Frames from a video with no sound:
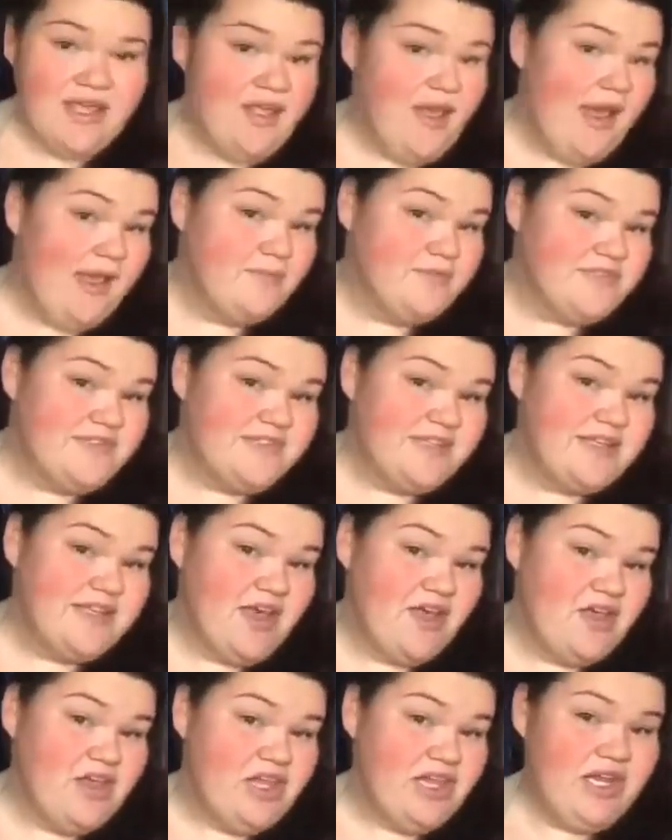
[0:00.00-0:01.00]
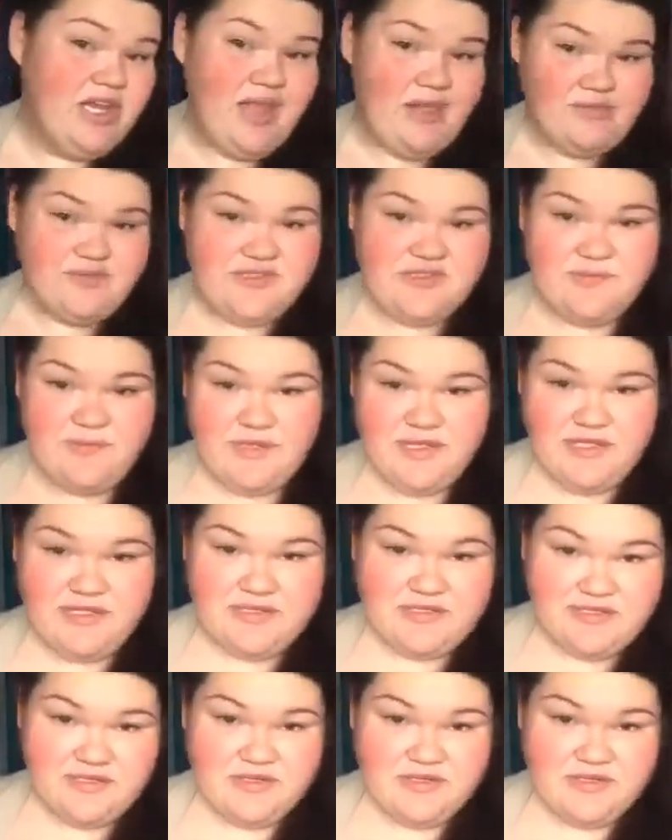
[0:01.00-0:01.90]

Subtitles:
I will send out an announcement.